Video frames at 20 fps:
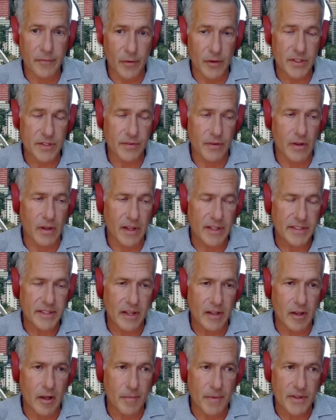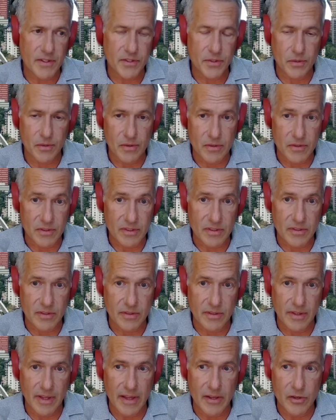First of all, I tell all my students
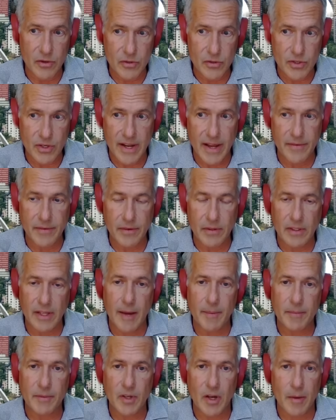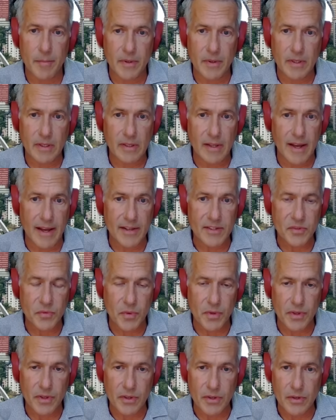that you should have your laptop in class
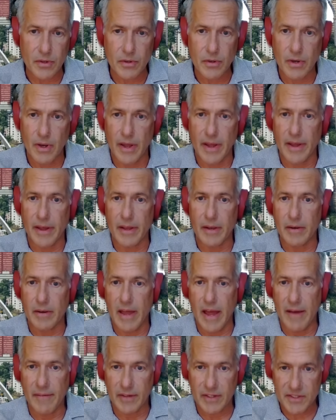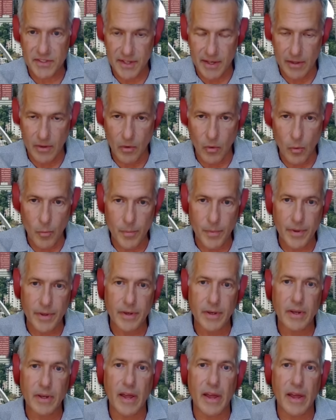with you and have Excel open.